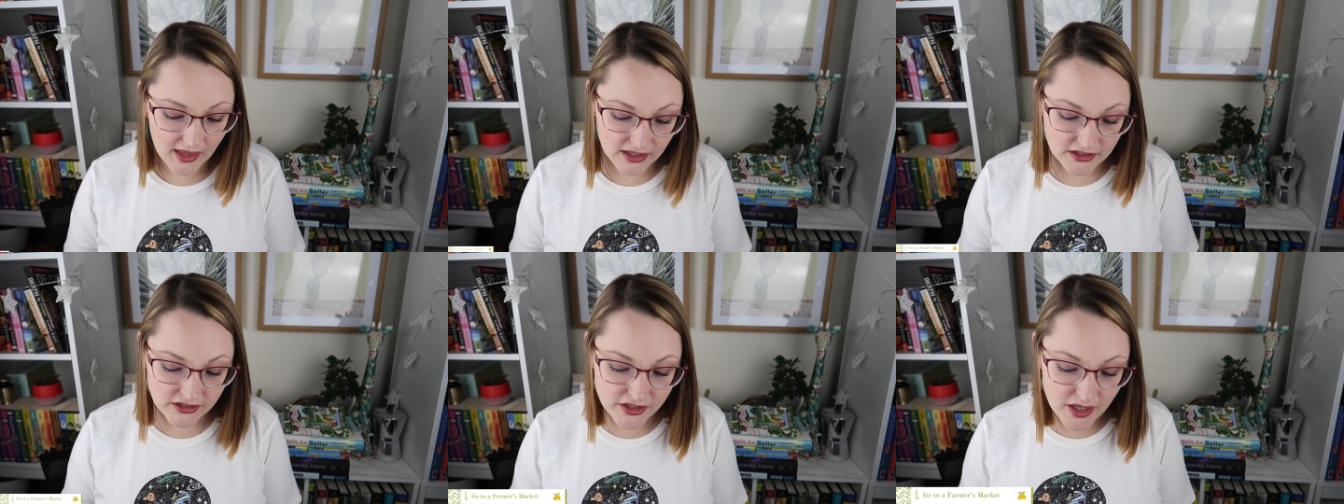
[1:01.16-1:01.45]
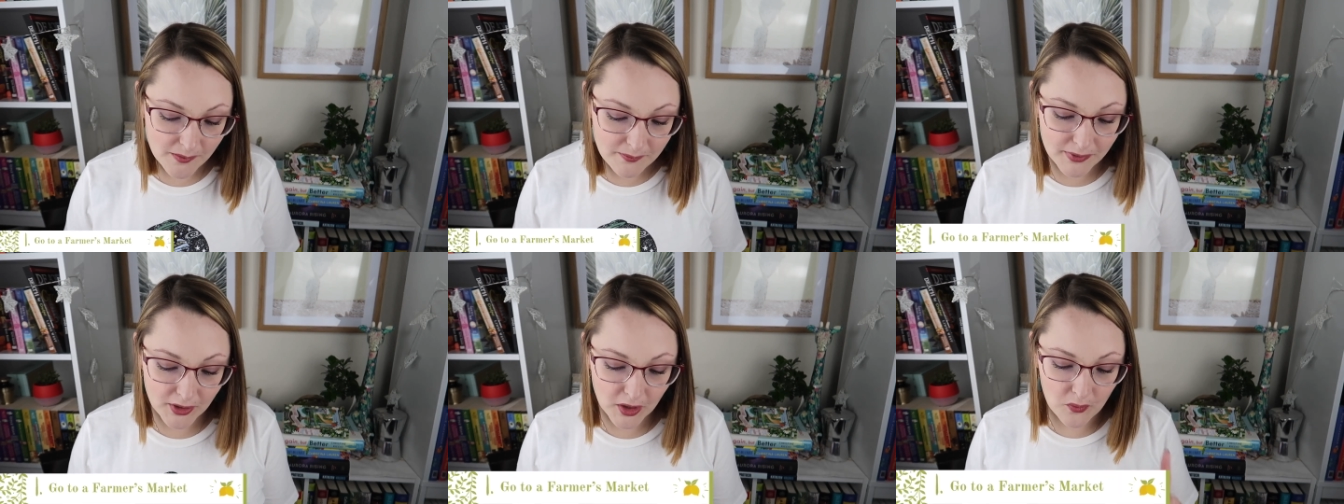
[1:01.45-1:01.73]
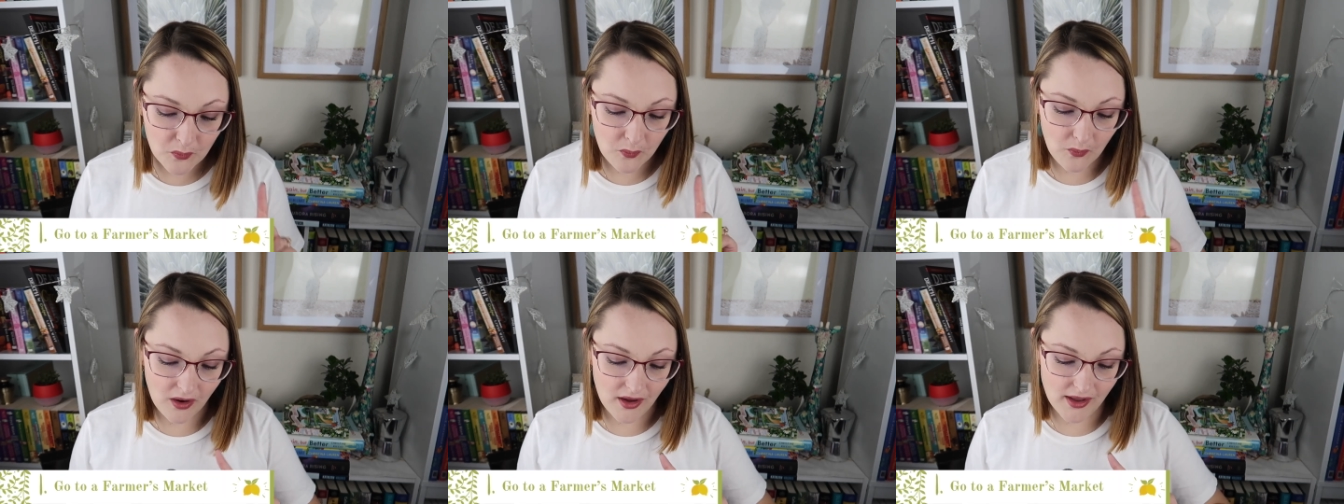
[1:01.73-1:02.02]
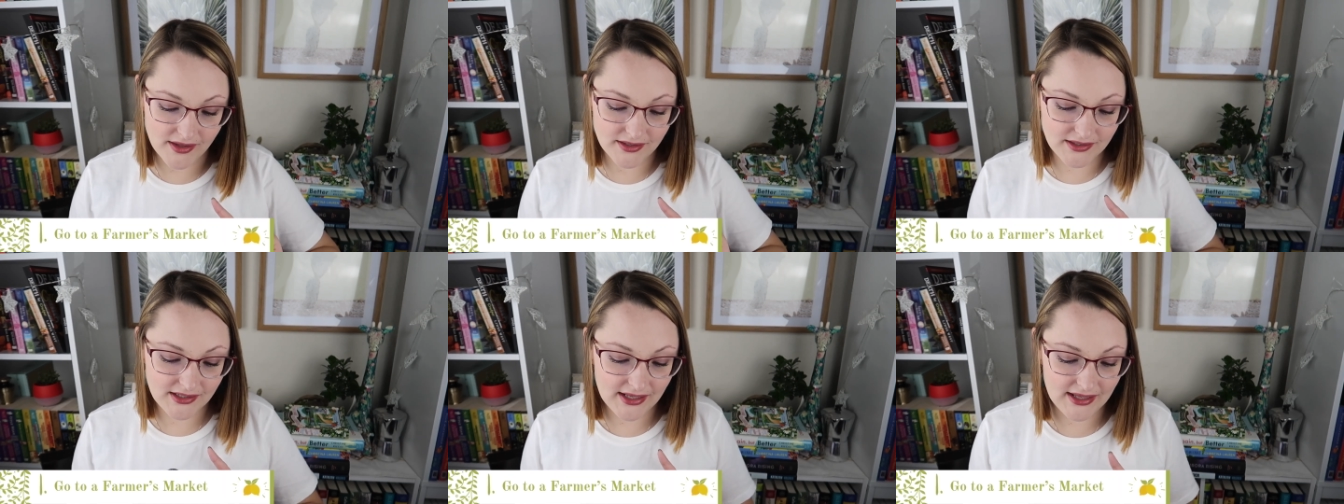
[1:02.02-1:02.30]
number
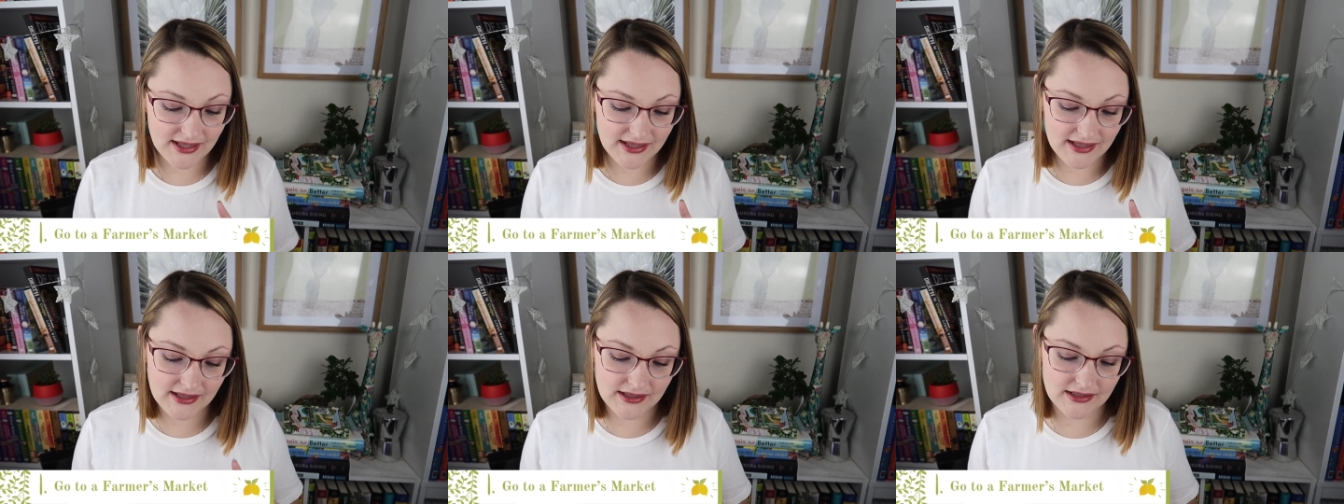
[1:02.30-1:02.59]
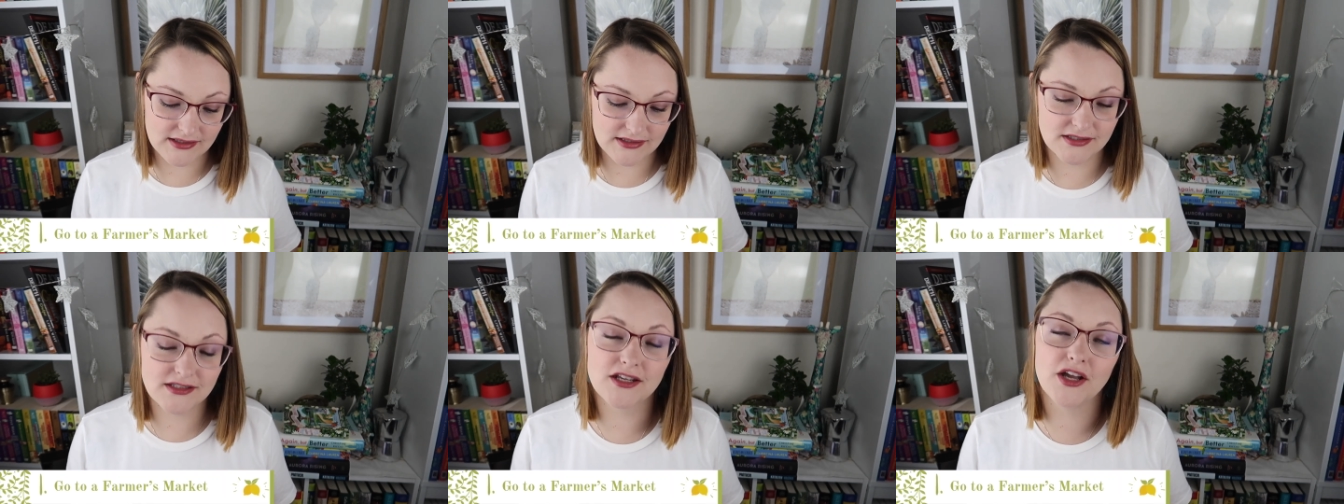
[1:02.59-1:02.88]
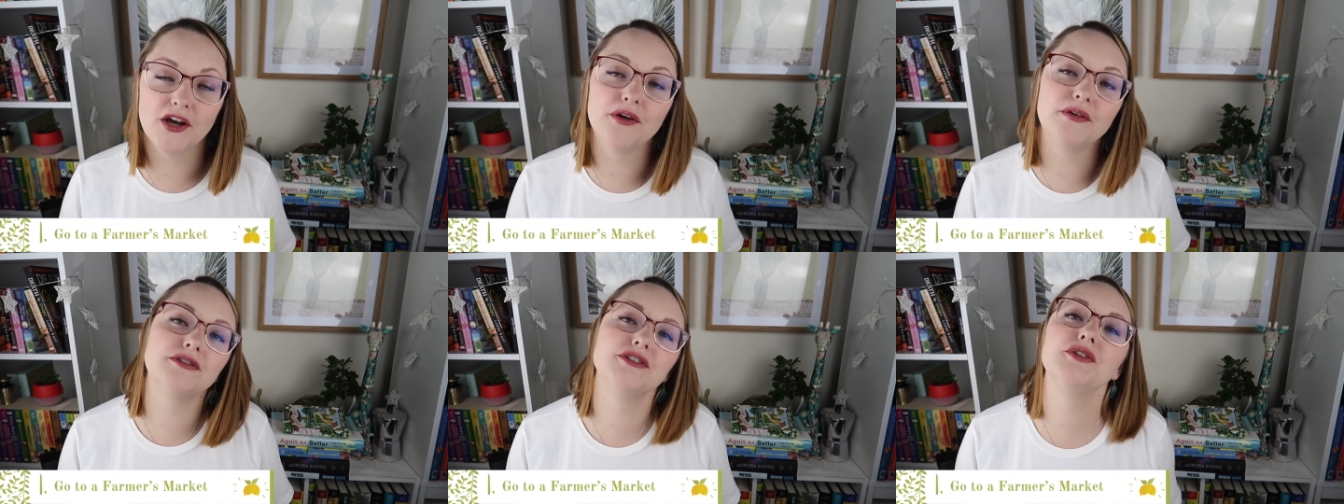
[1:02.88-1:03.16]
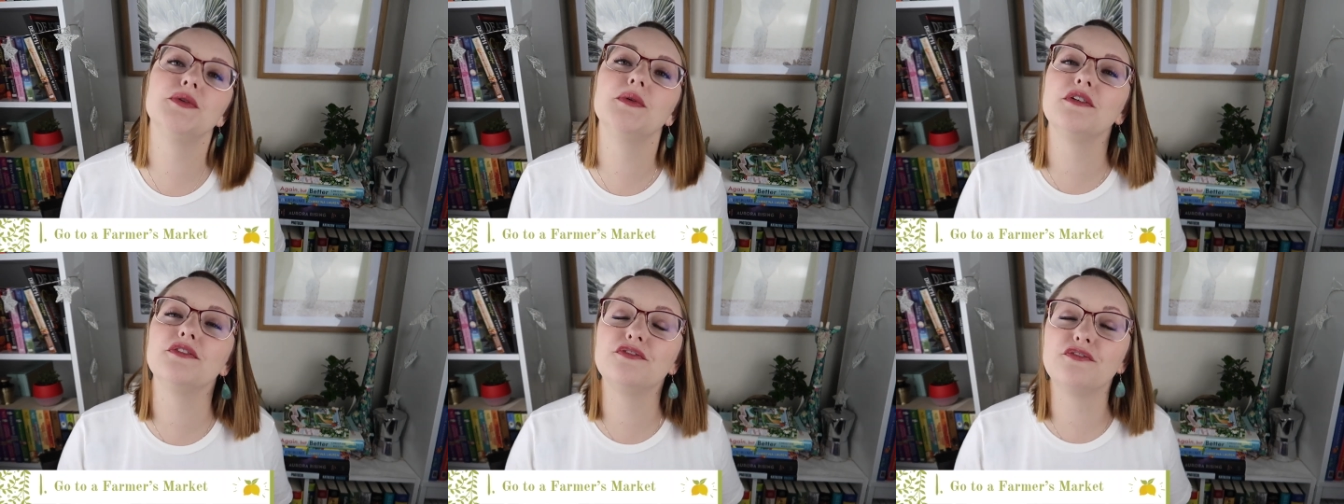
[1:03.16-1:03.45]
one is go
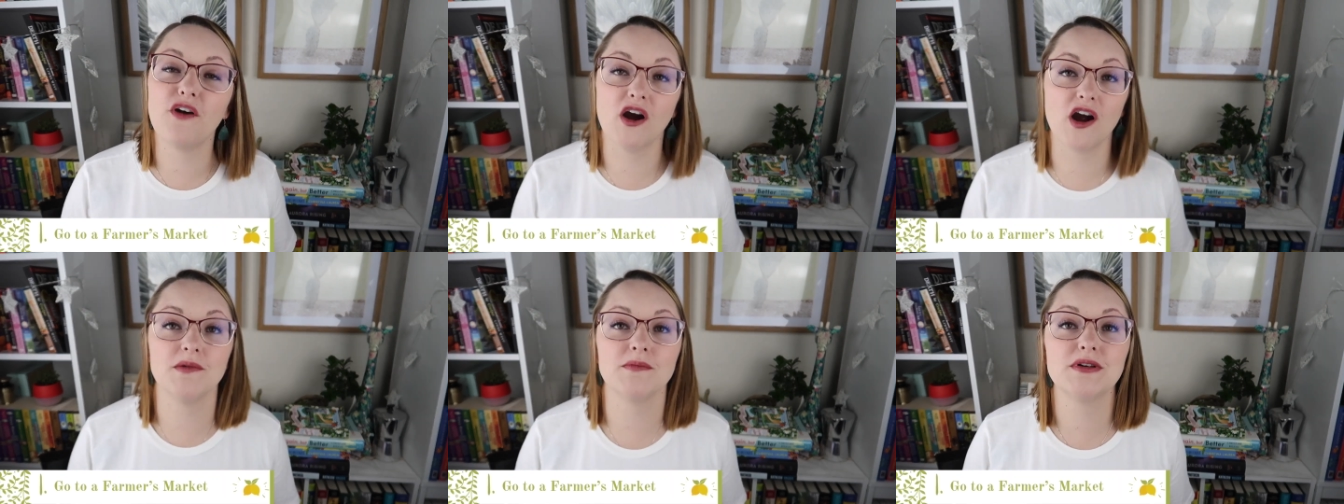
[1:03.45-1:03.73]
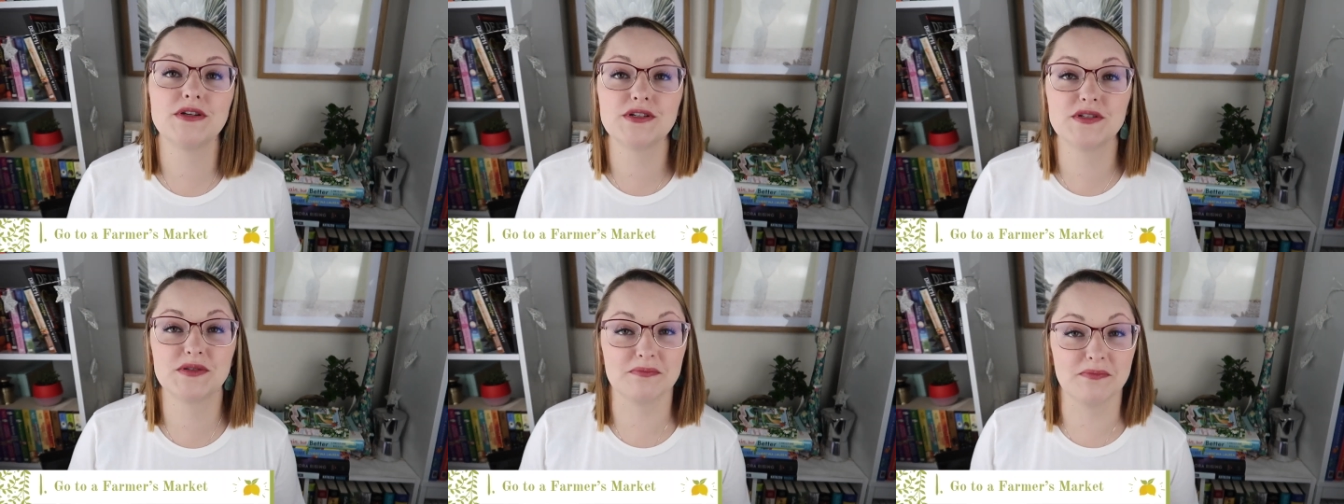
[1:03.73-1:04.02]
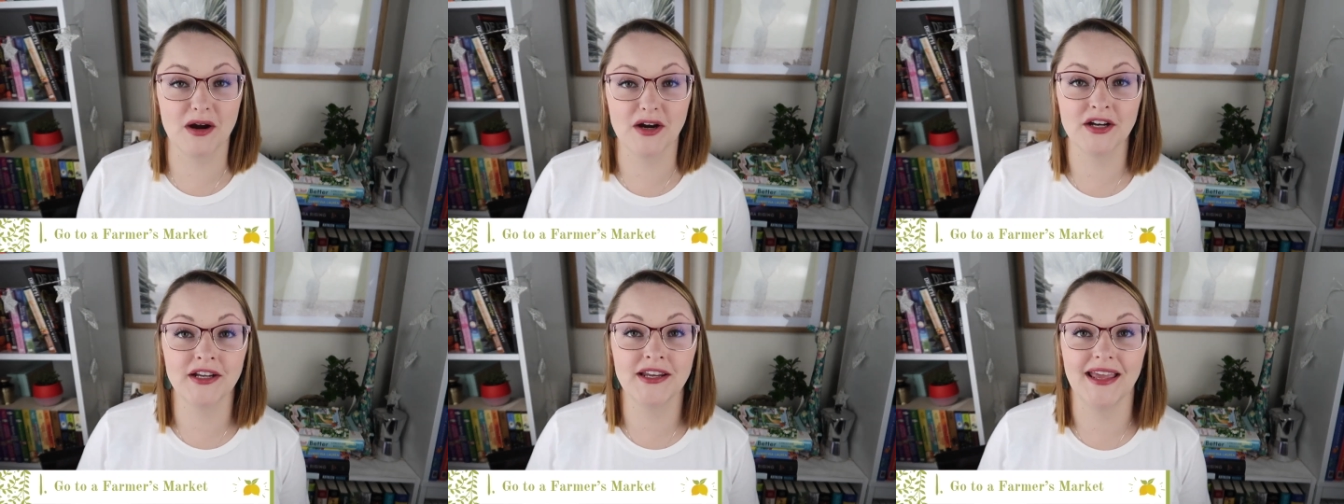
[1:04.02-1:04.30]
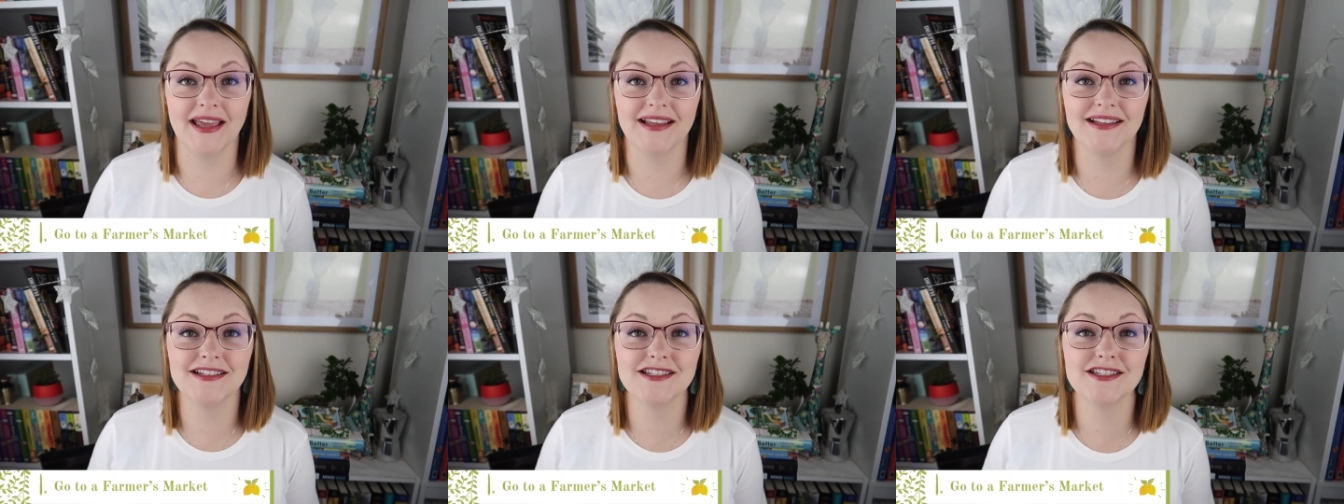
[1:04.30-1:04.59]
to a farmer's
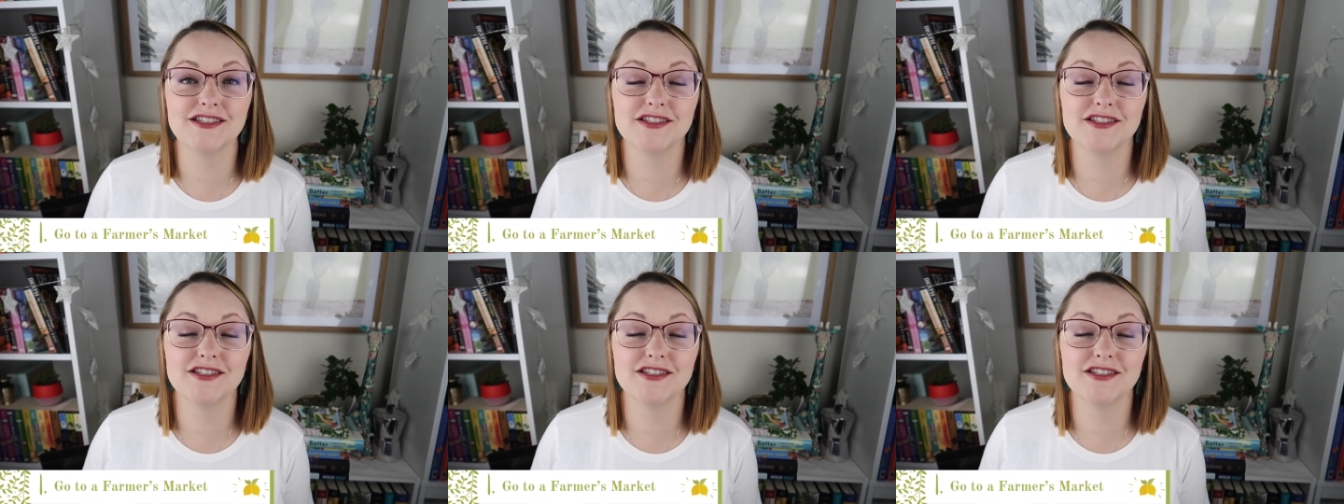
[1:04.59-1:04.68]
market.